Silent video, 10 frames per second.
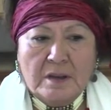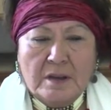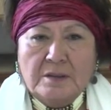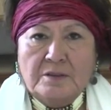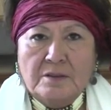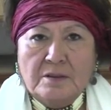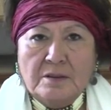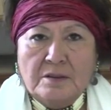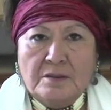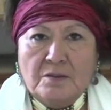as a,
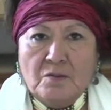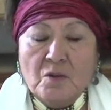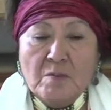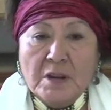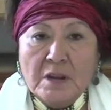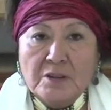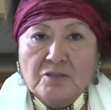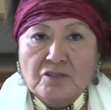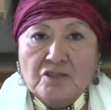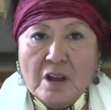as a woman, as a
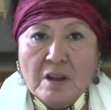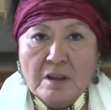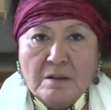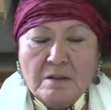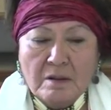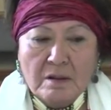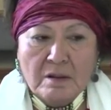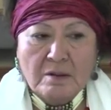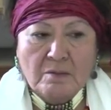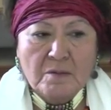Cheyenne
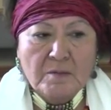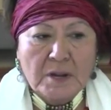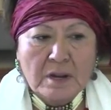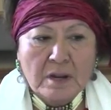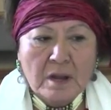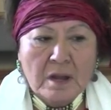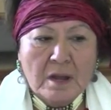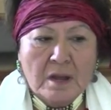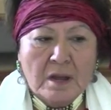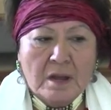woman,
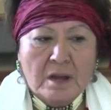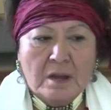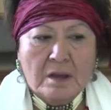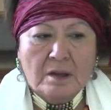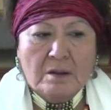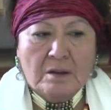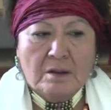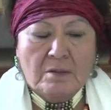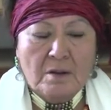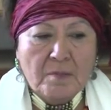uh,
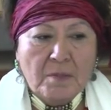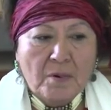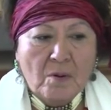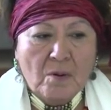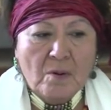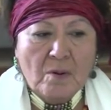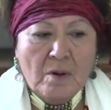Arapaho